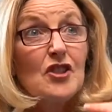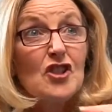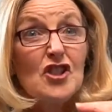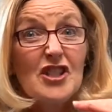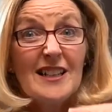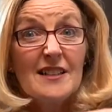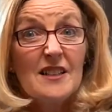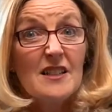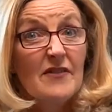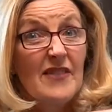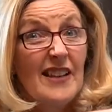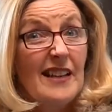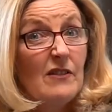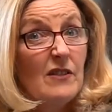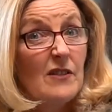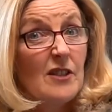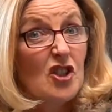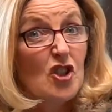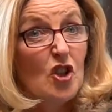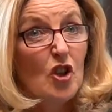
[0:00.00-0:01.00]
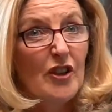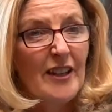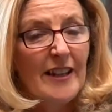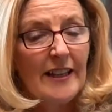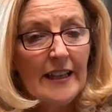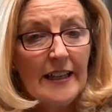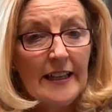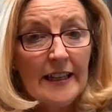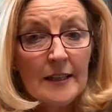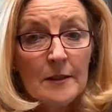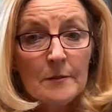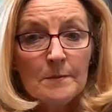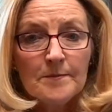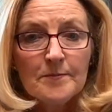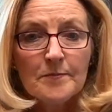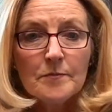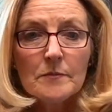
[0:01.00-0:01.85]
a chance of hearing the tonic in.